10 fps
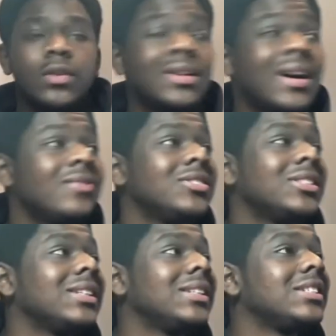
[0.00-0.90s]
Now, I've
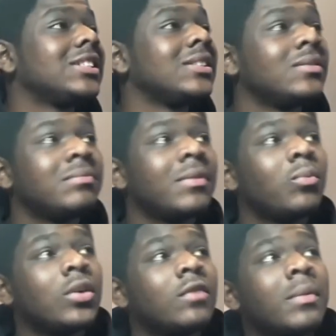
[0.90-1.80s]
said this in
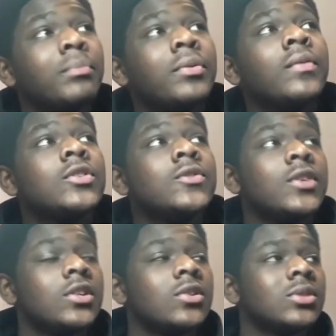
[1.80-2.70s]
one of my previous
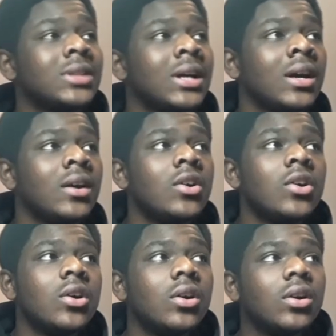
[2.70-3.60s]
videos that
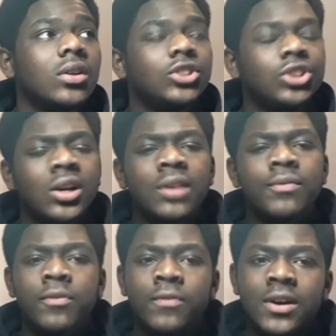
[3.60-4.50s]
a journey of
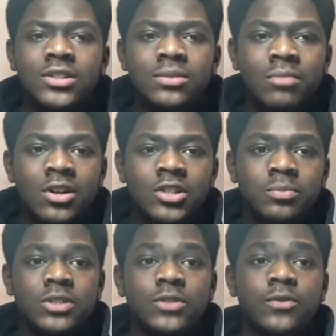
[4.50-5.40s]
1,000 miles
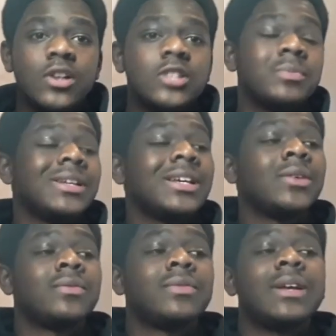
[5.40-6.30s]
must first begin
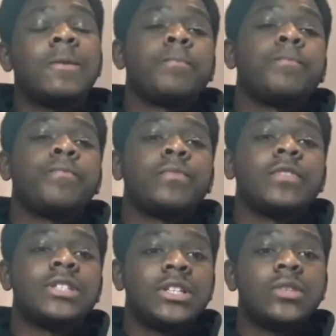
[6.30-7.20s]
with that
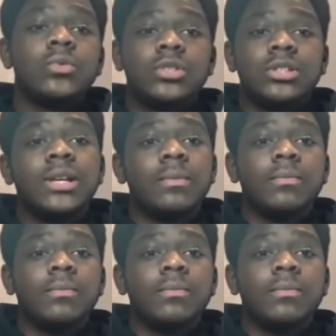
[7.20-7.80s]
single step.